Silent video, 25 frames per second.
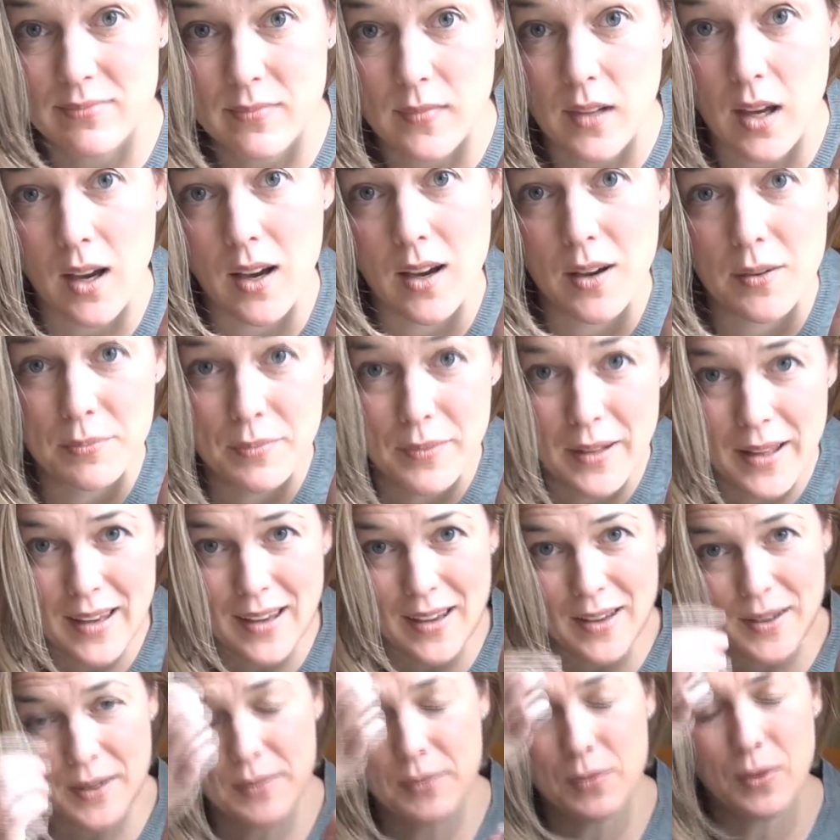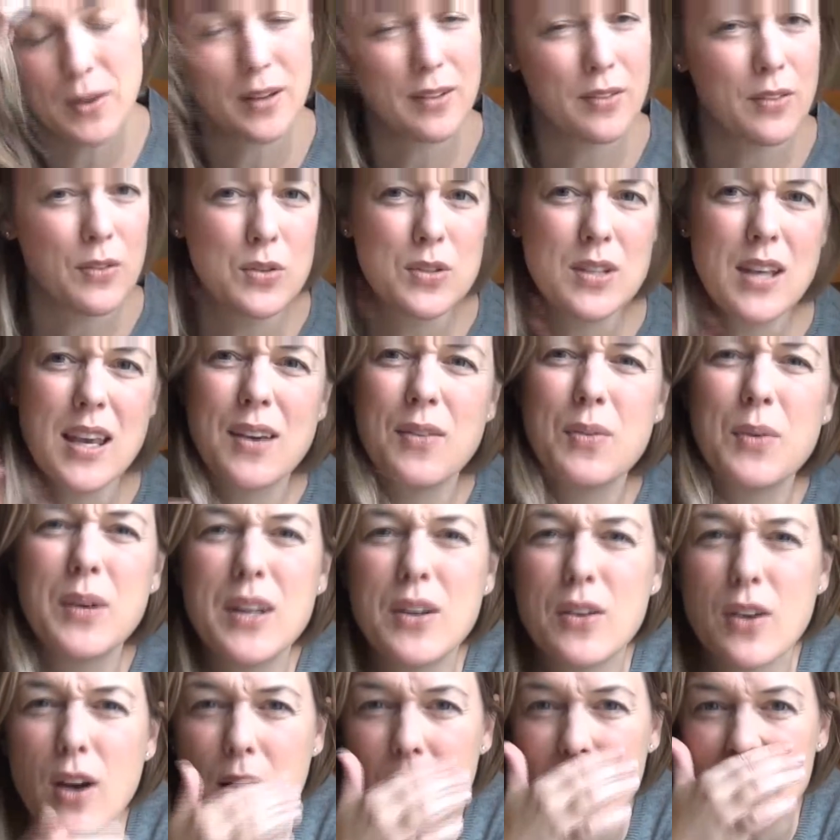Like one of those, what do
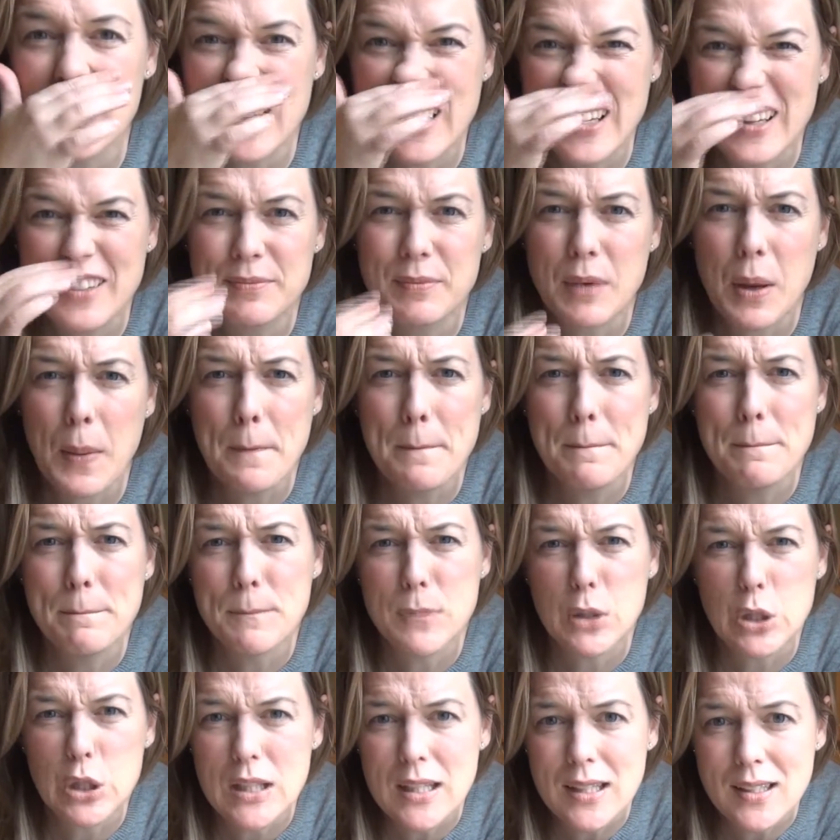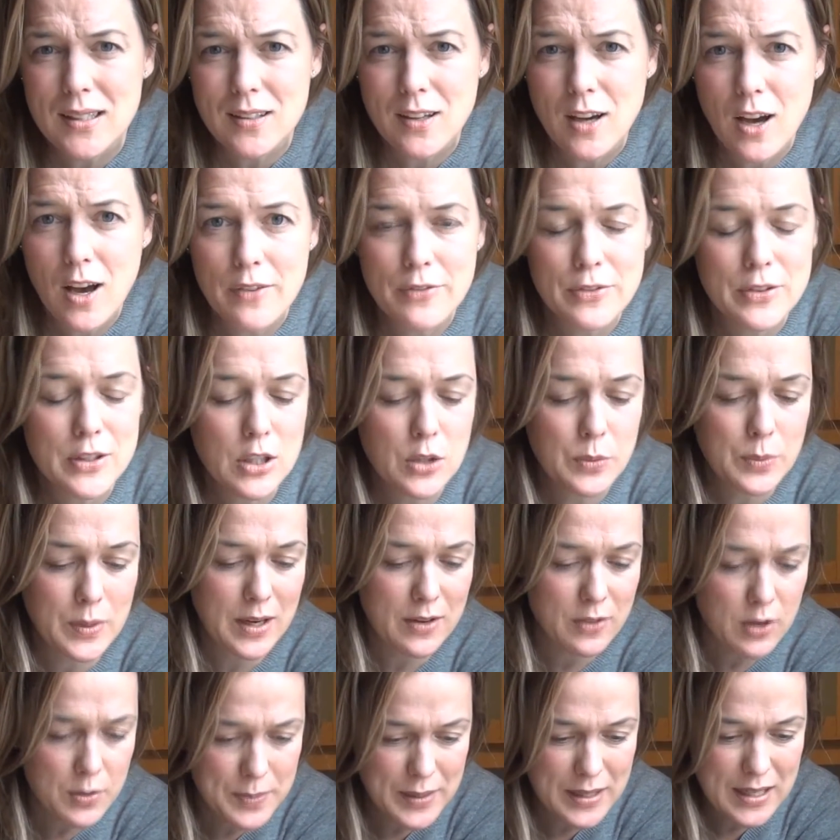you call it, a bullet coffee or
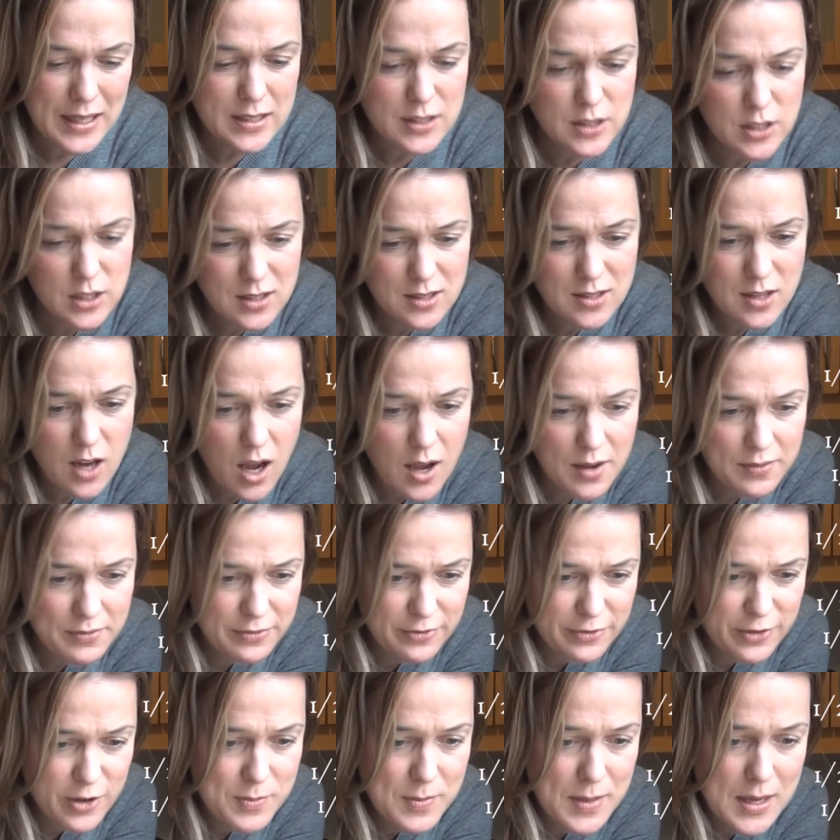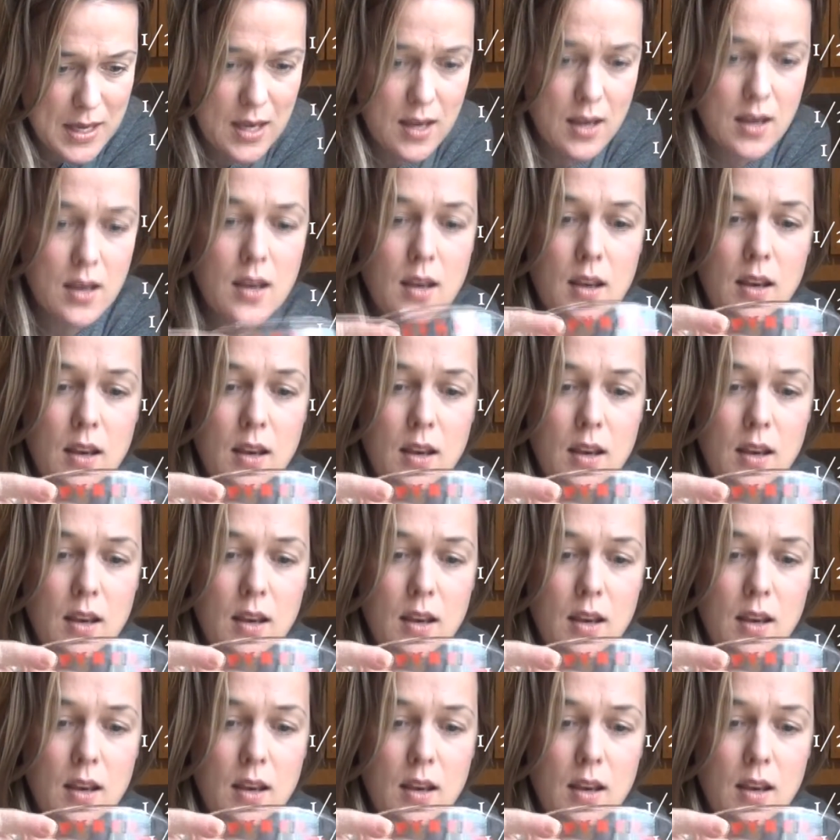whatever, but it's just not for me.